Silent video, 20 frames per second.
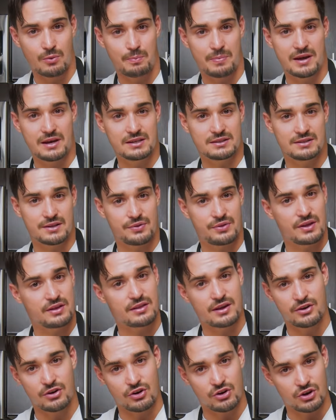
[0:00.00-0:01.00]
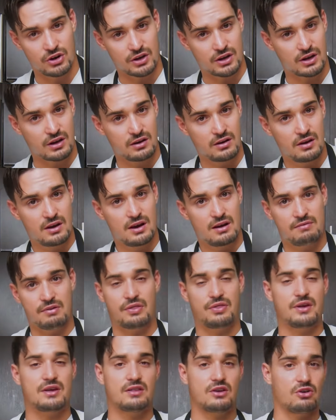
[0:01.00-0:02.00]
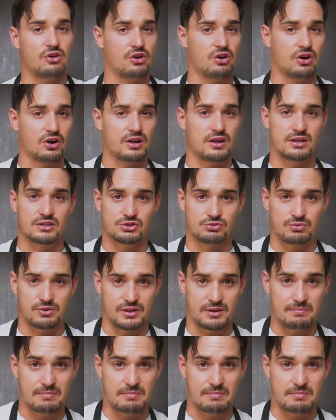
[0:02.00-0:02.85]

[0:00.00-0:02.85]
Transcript: big is the thing that you're cooking? If the thing that you're cooking is really